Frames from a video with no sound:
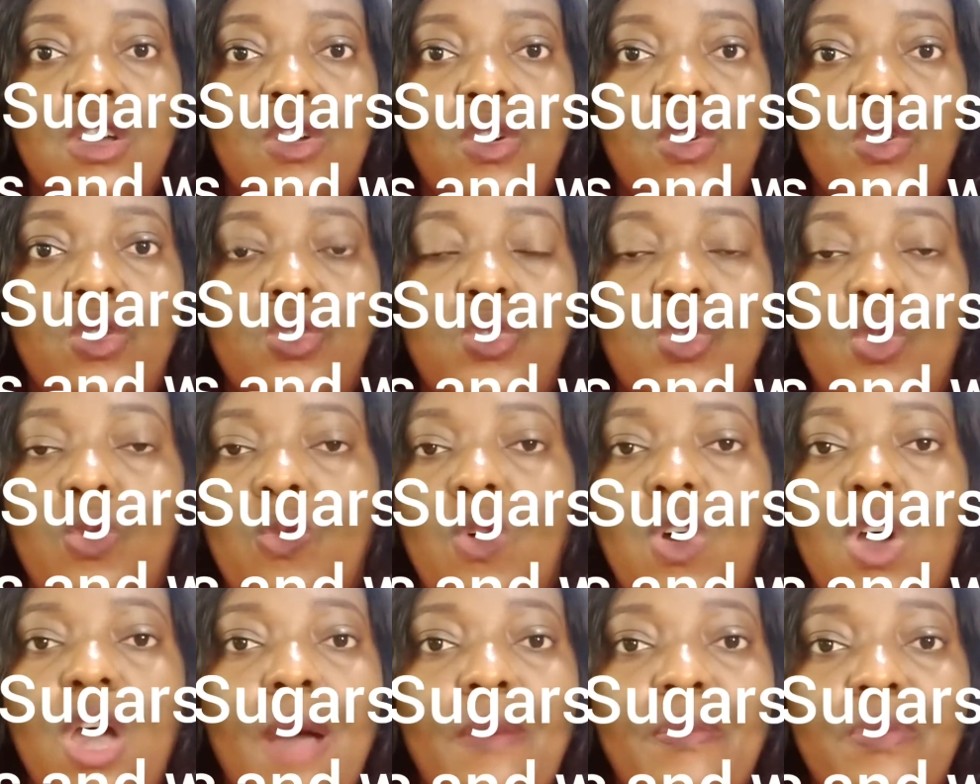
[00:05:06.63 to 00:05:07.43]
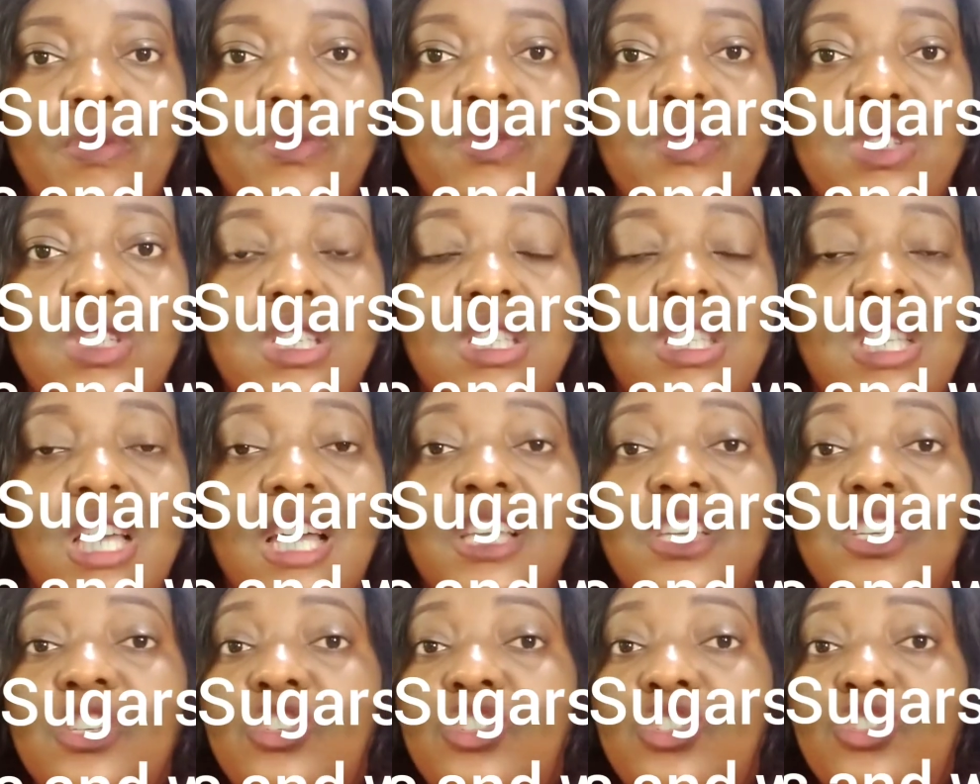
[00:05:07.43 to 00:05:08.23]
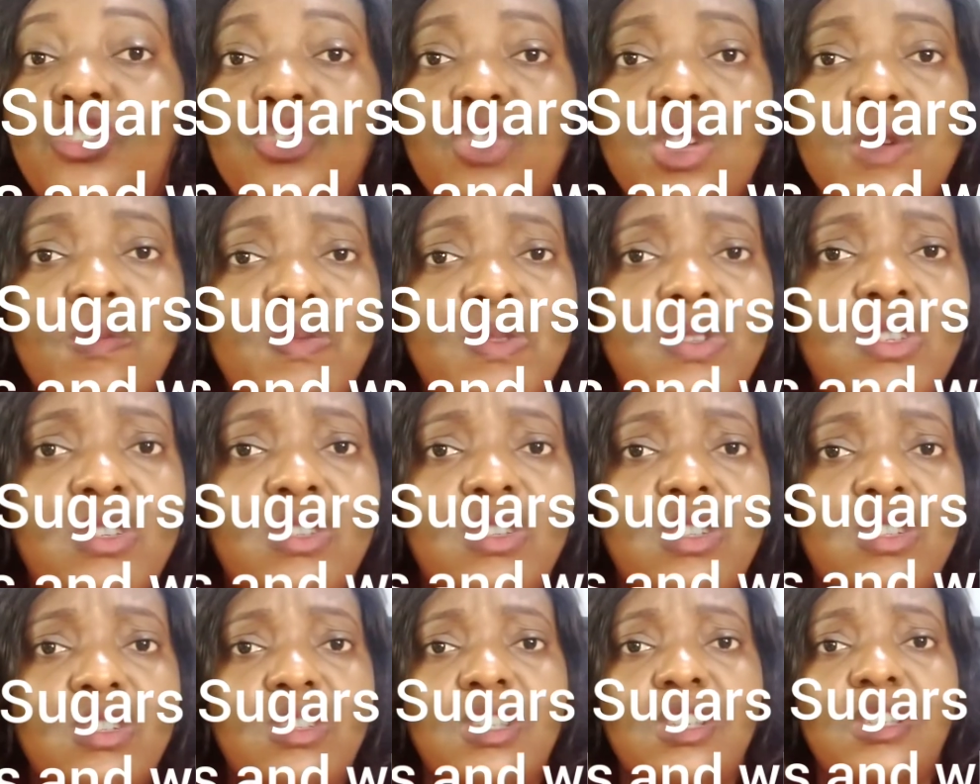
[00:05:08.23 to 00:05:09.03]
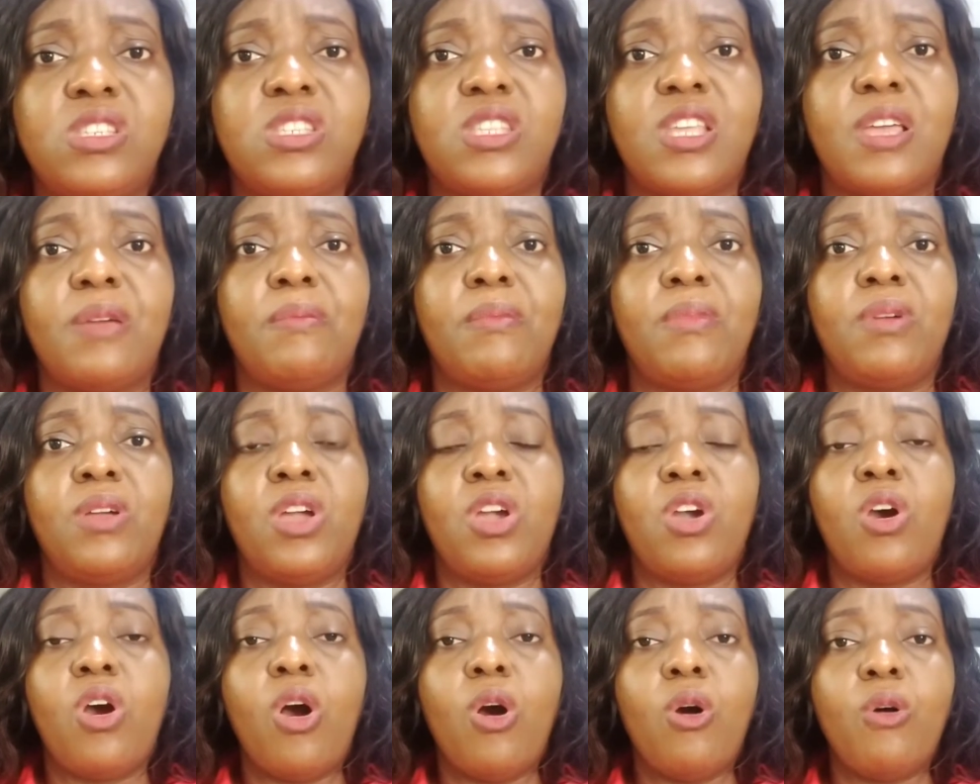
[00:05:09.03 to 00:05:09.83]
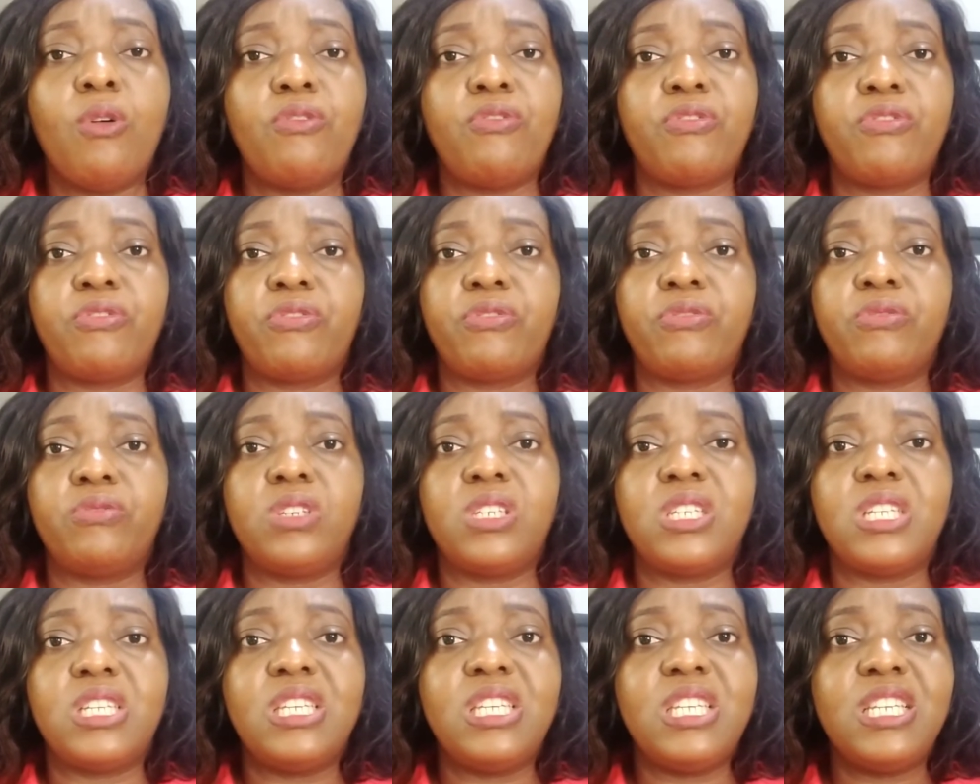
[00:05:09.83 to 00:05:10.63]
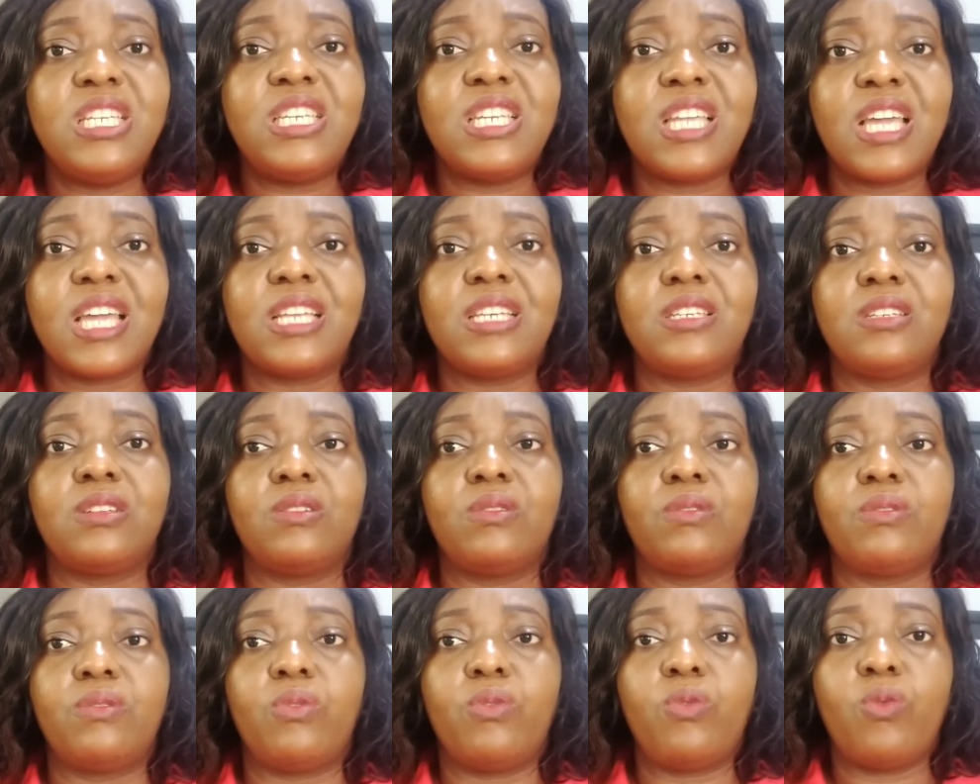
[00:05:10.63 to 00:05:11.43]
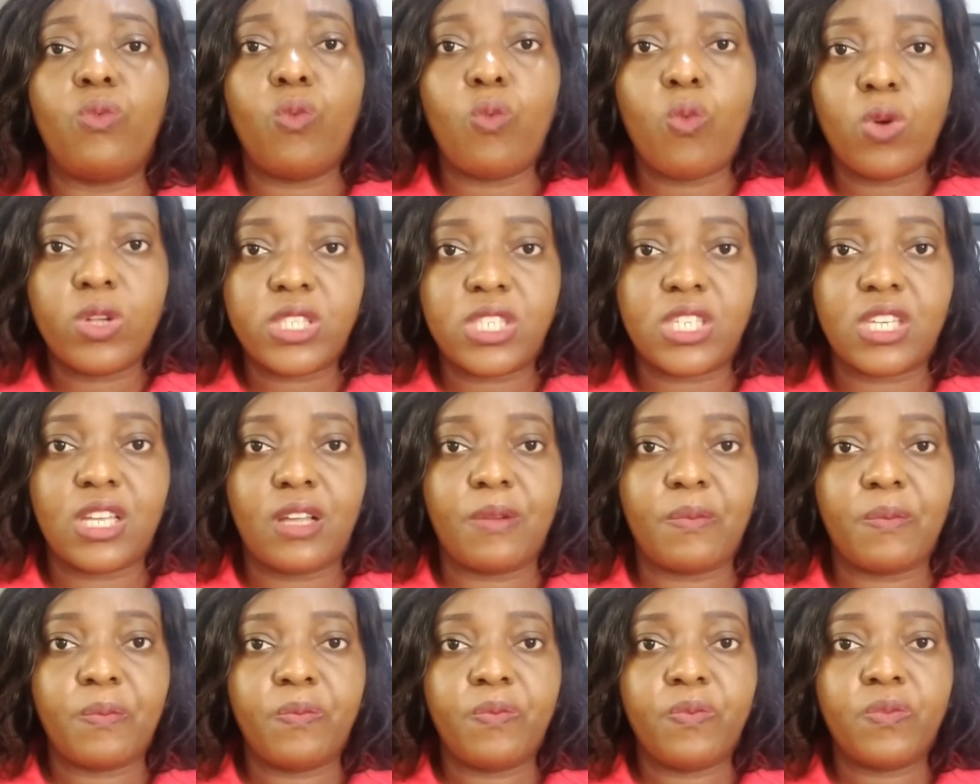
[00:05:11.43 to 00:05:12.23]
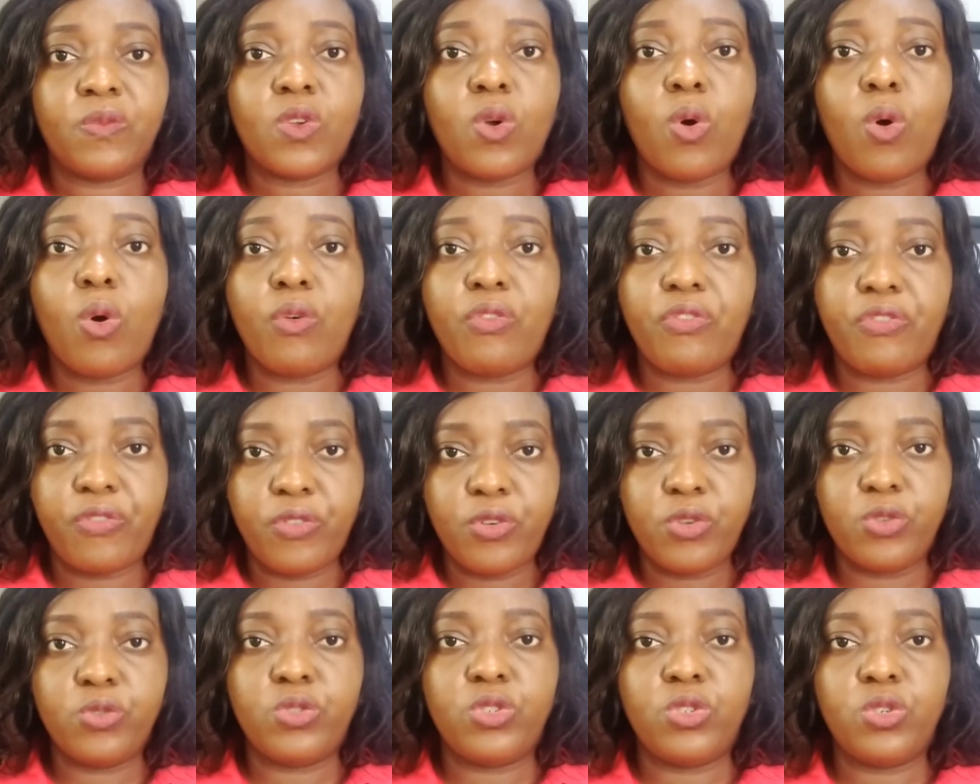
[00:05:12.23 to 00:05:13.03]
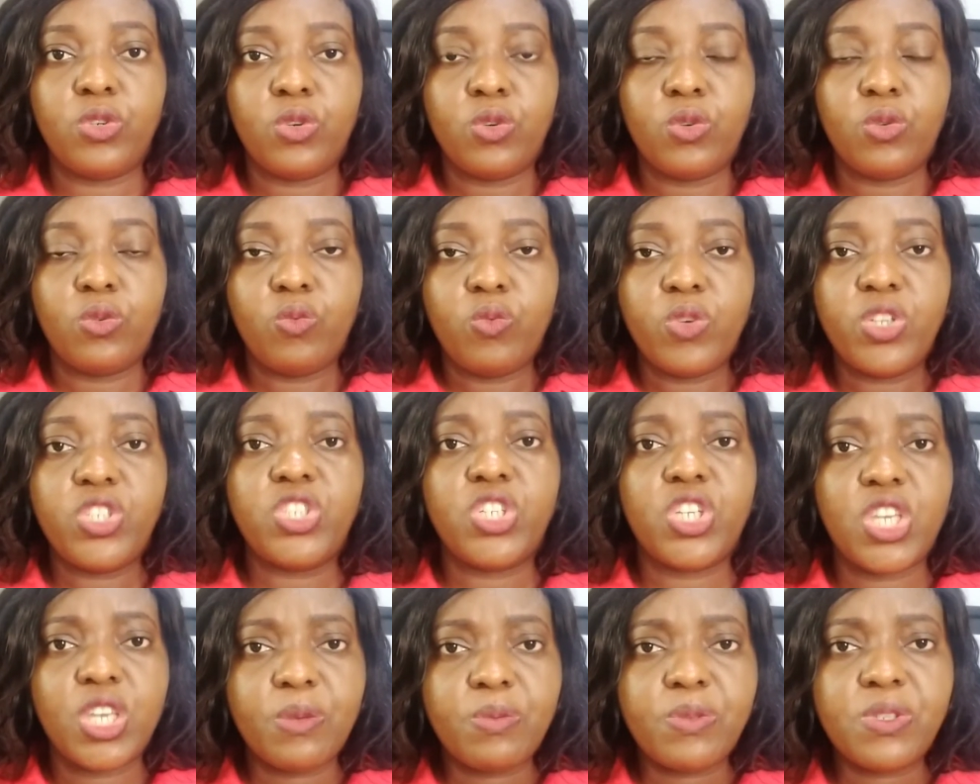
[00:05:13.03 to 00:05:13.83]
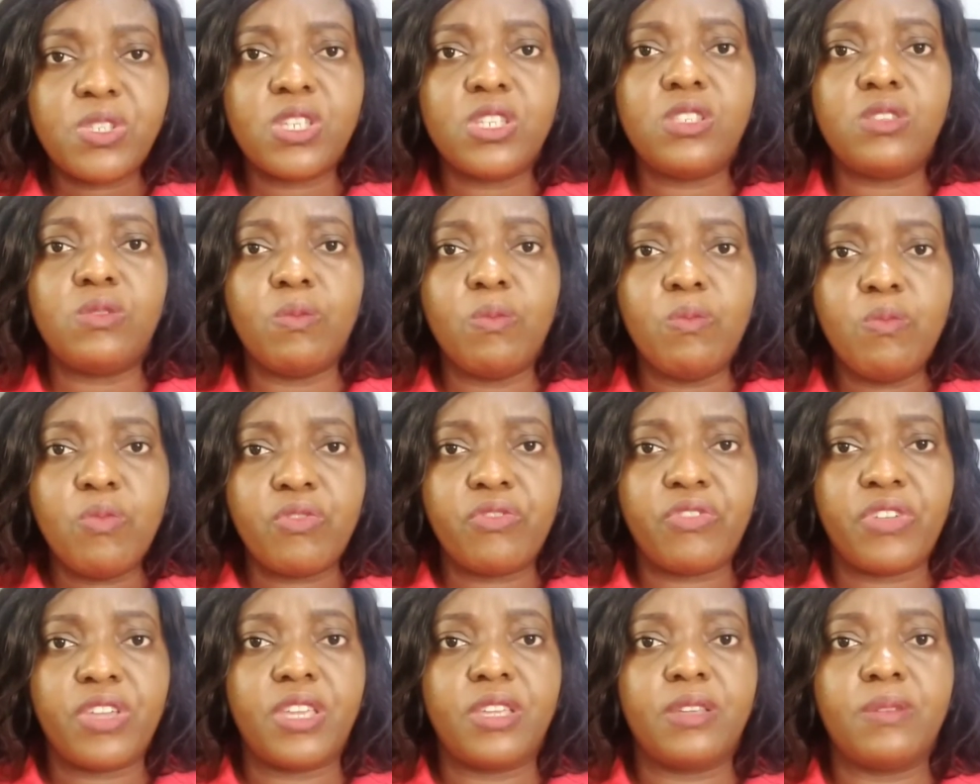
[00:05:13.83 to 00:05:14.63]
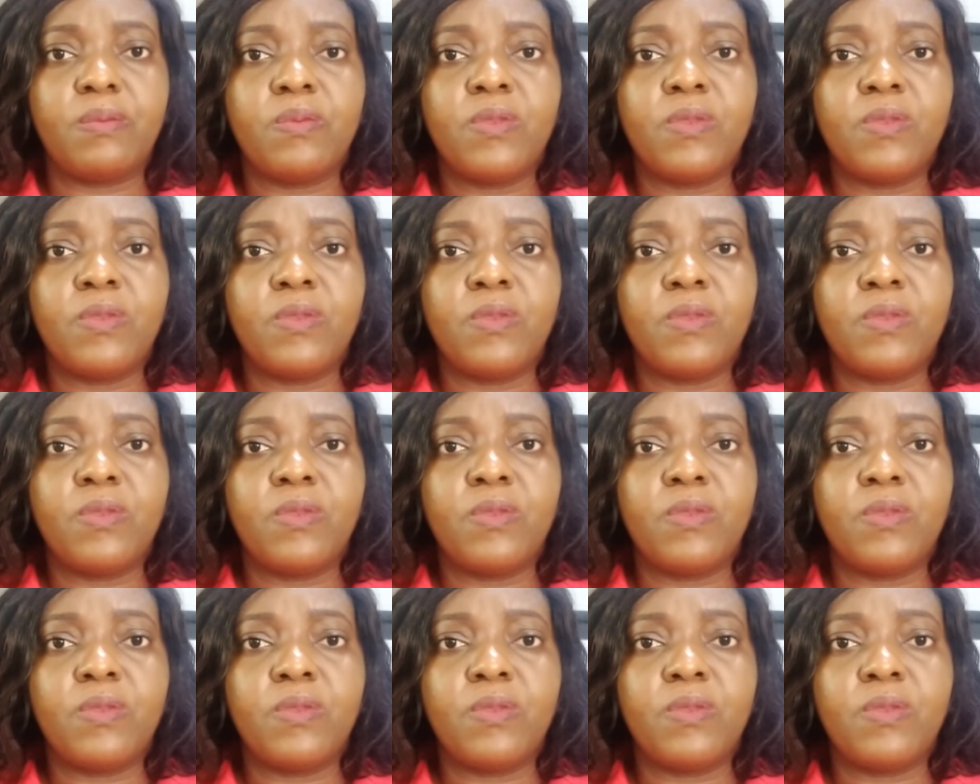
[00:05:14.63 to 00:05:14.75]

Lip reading: So what happens is that it strips the system of the needed water or fluid, which keeps it moving.